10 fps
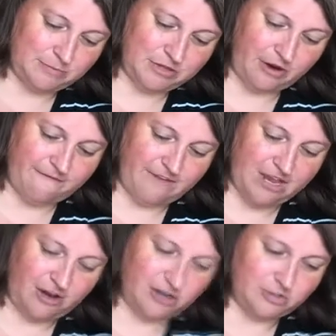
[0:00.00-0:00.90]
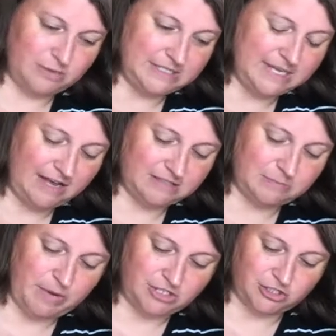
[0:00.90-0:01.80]
with our fingers, we see how
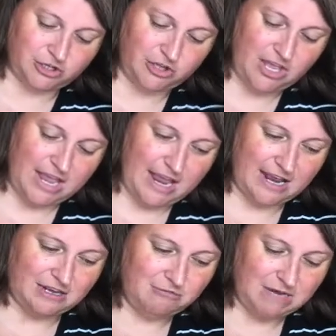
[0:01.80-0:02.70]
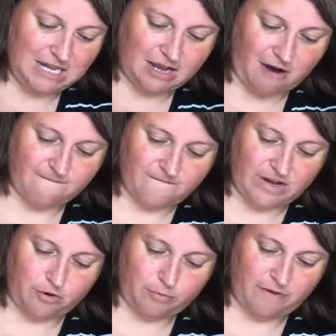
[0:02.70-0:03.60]
special and unique our
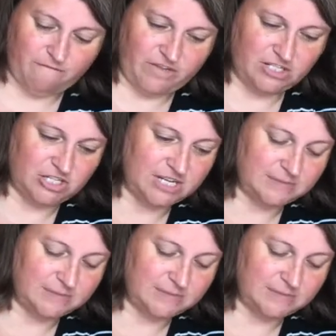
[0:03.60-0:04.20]
fingerprint fish is,